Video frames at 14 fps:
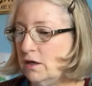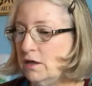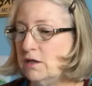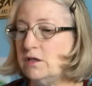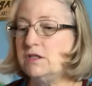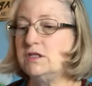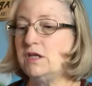
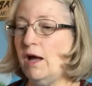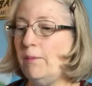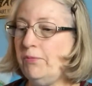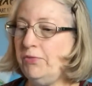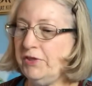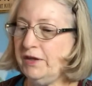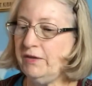
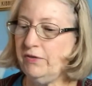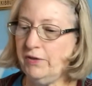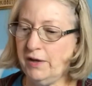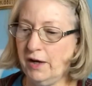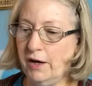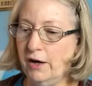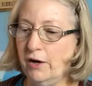Something
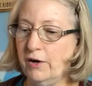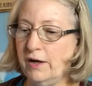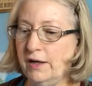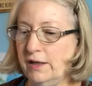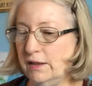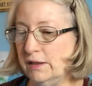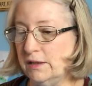there
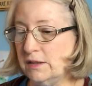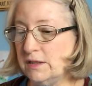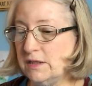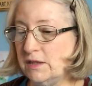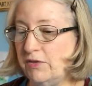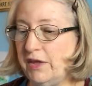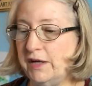is
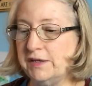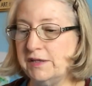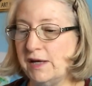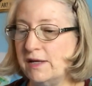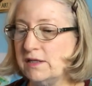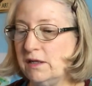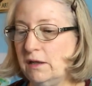that
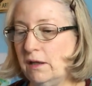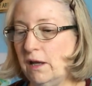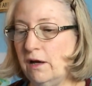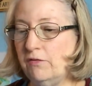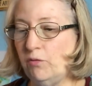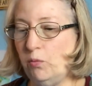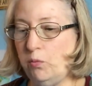doesn't
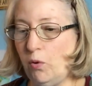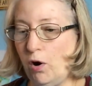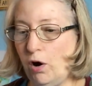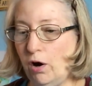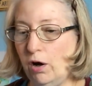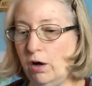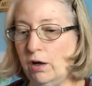love a
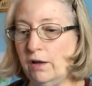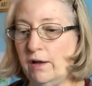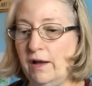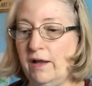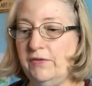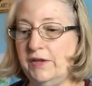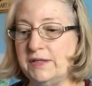wall,
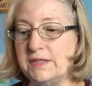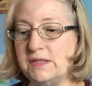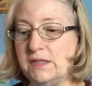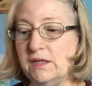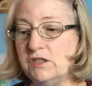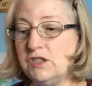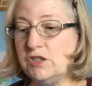that
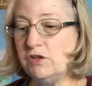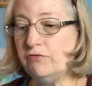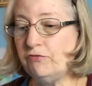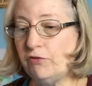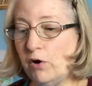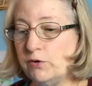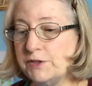sends the
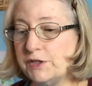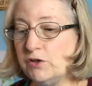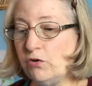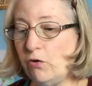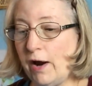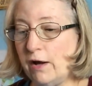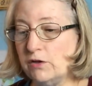frozen
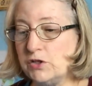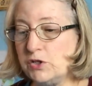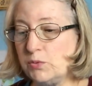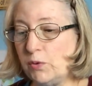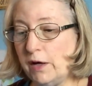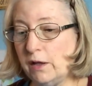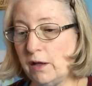
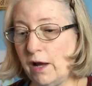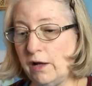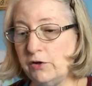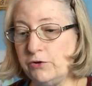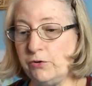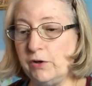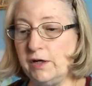groundswell
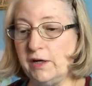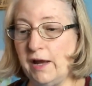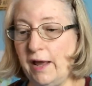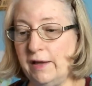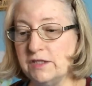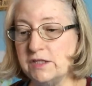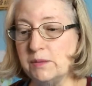under it
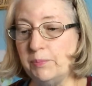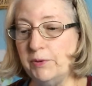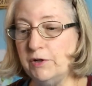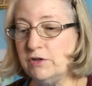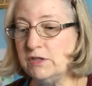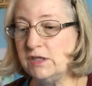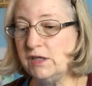and
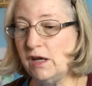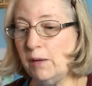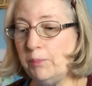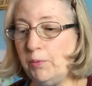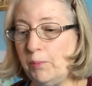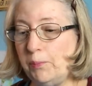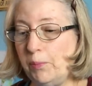spills the
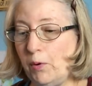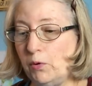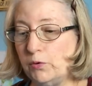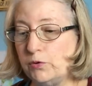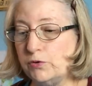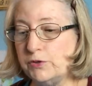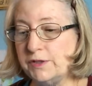upper
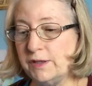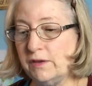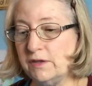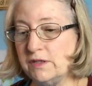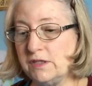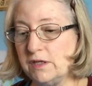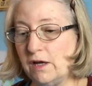boulders in
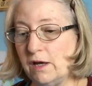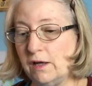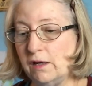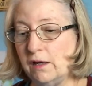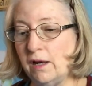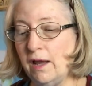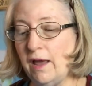the
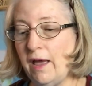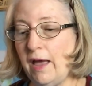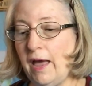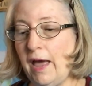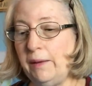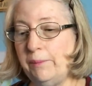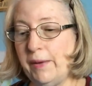sun
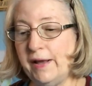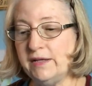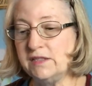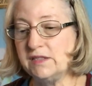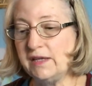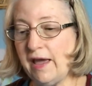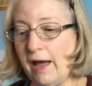and
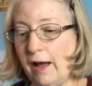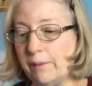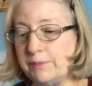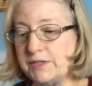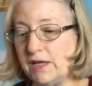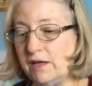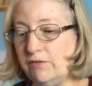makes
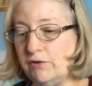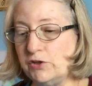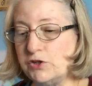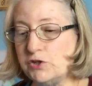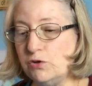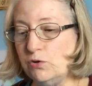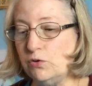gaps even
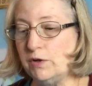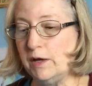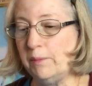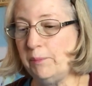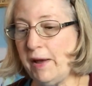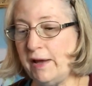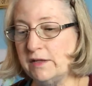2 can
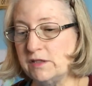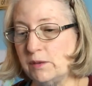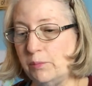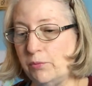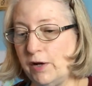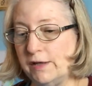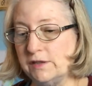pass
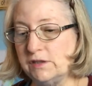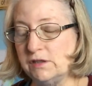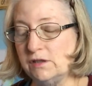abreast.